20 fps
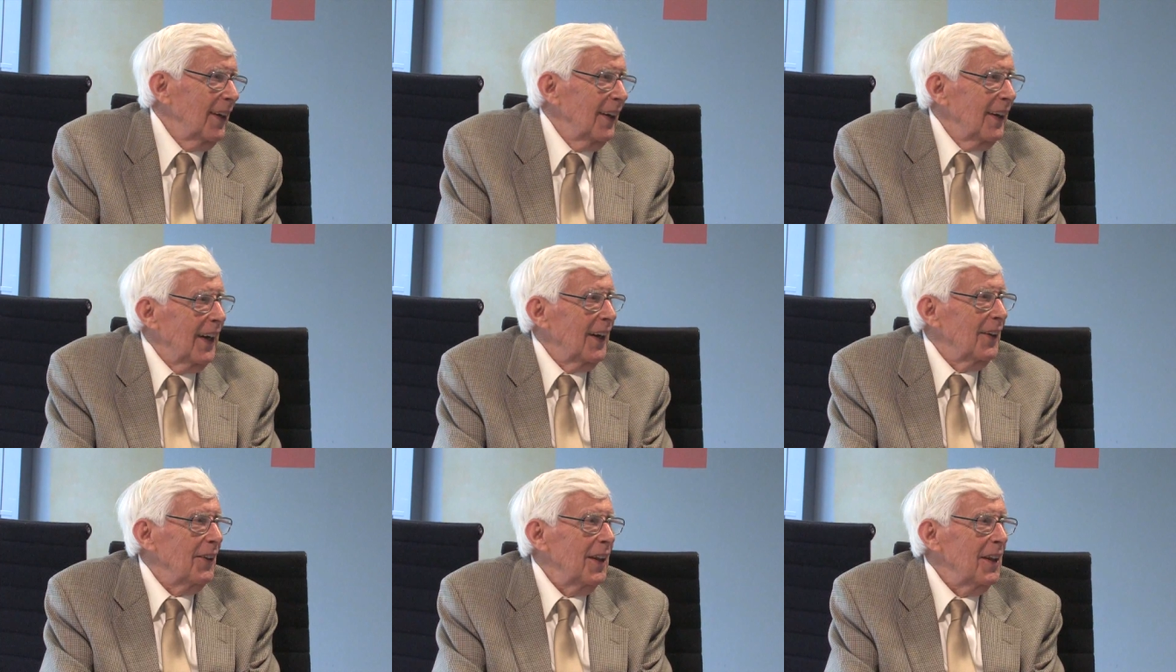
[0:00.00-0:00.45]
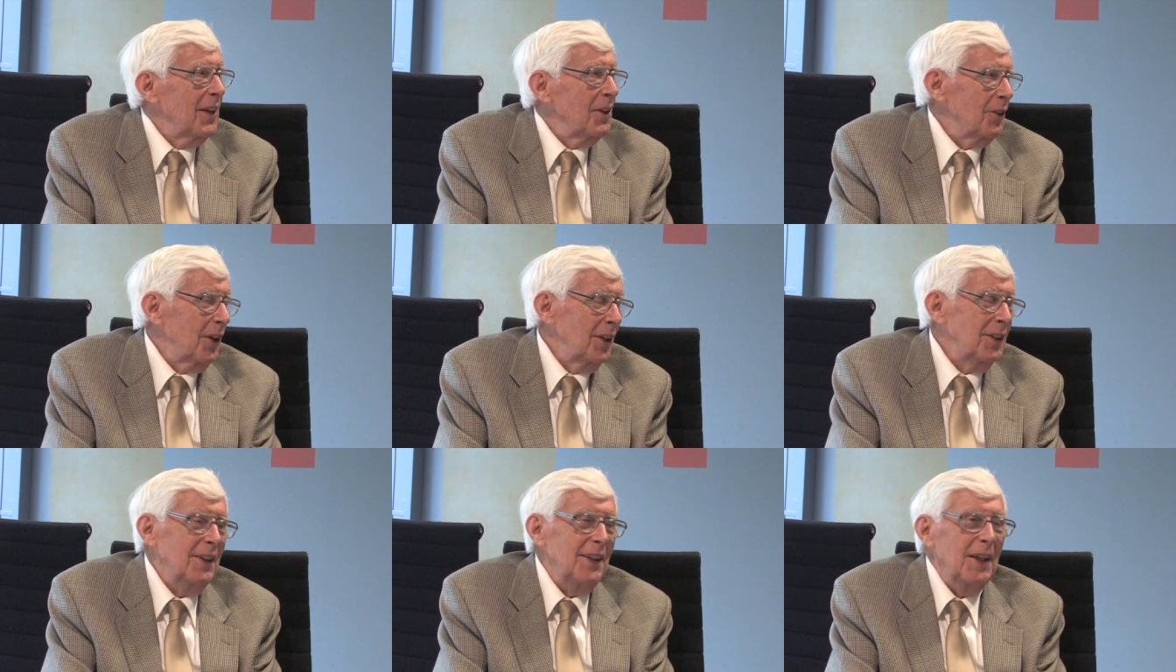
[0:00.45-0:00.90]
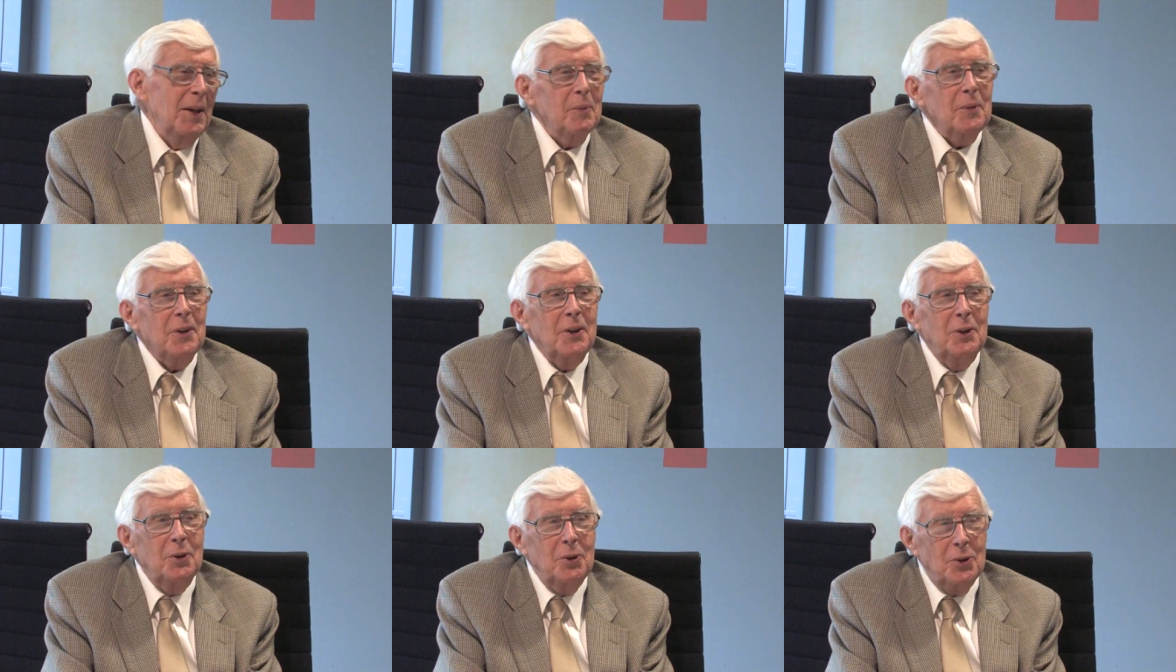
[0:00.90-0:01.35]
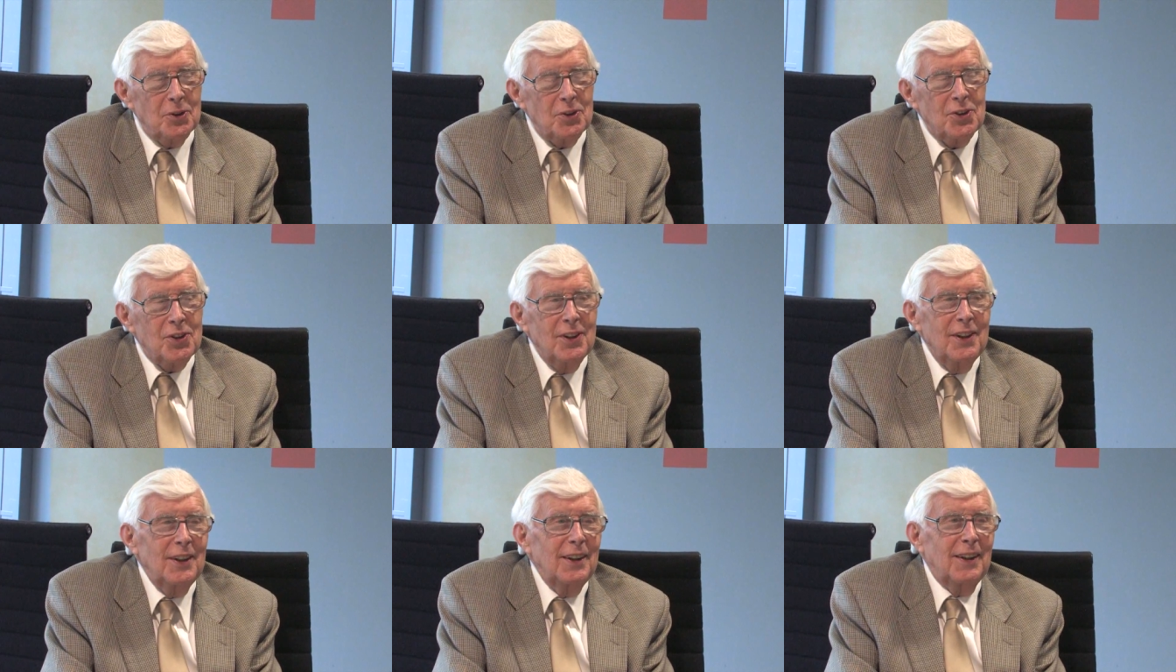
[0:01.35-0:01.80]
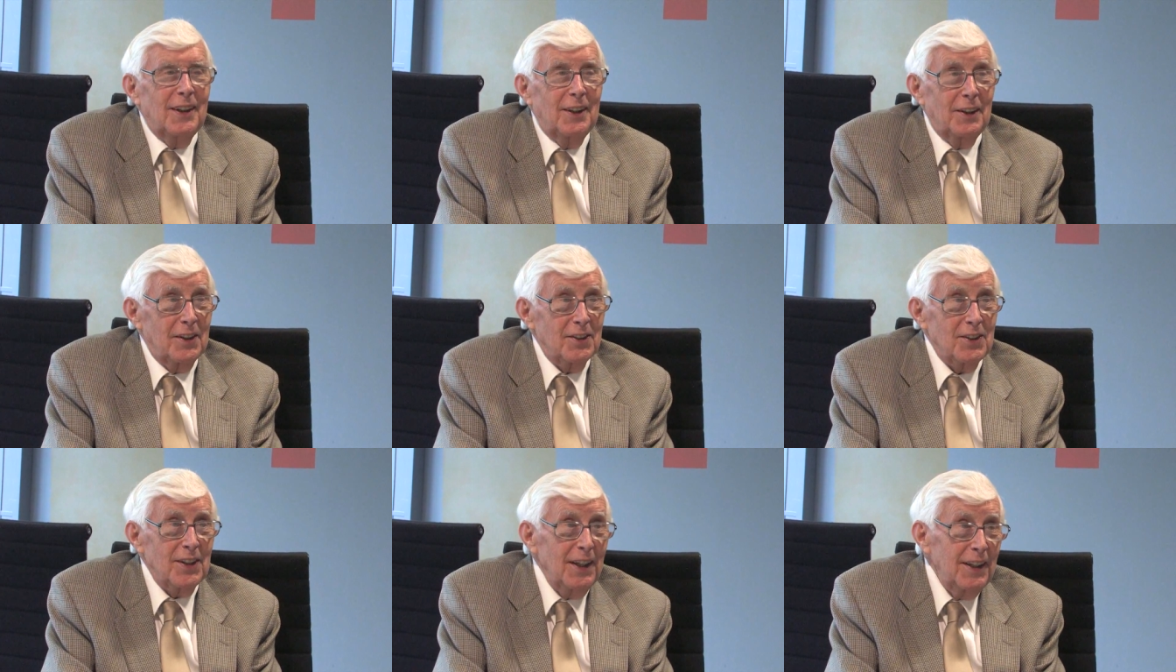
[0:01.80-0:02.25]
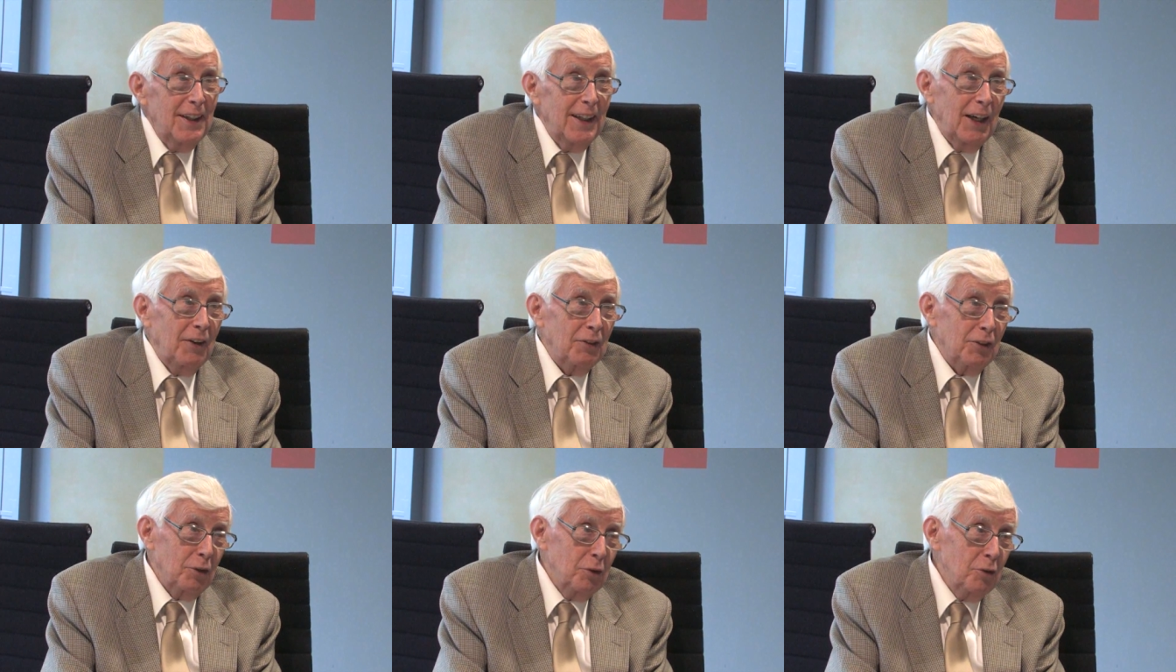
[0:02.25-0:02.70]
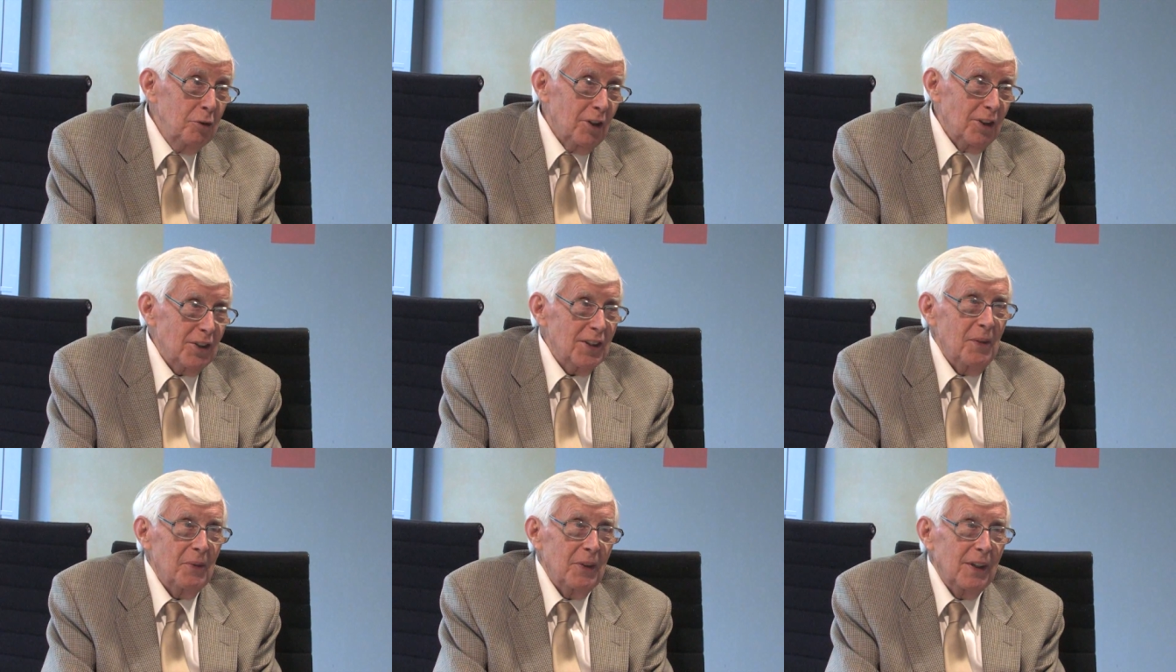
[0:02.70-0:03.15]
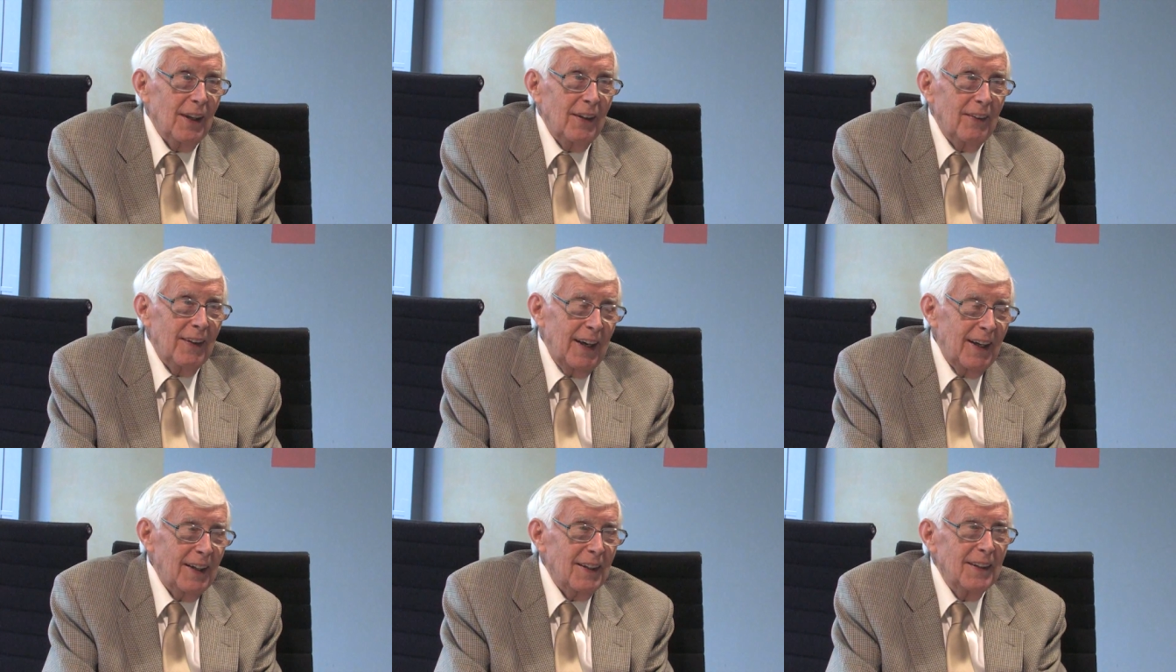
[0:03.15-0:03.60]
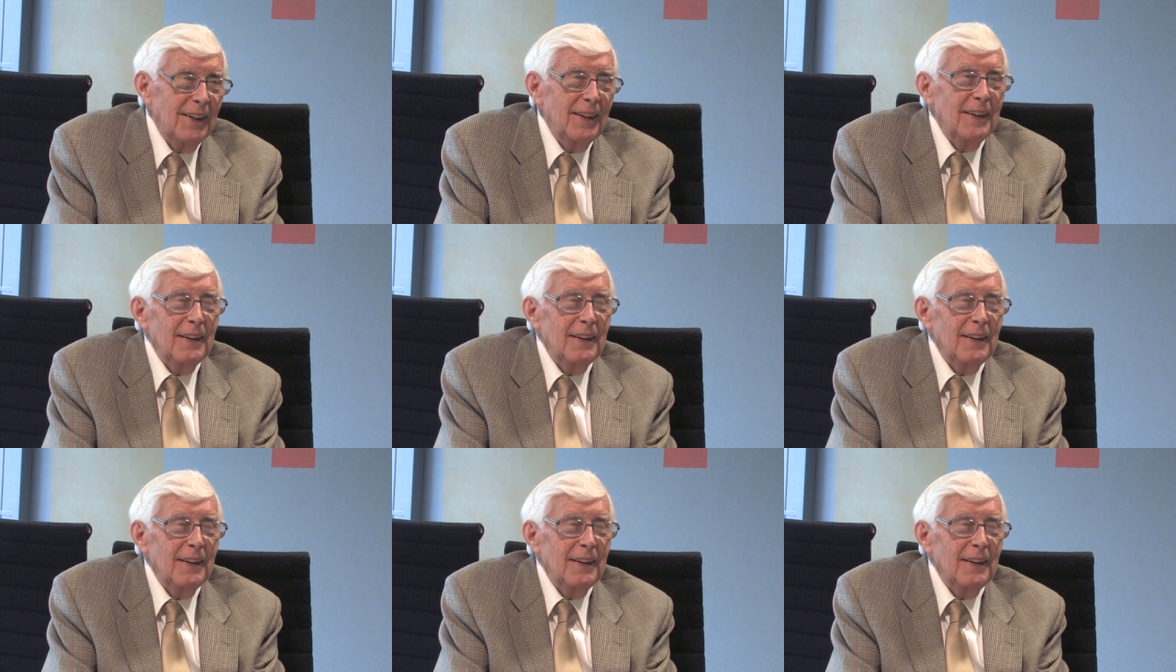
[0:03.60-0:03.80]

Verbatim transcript: And then writing up the notes on a Sunday afternoon or something like that,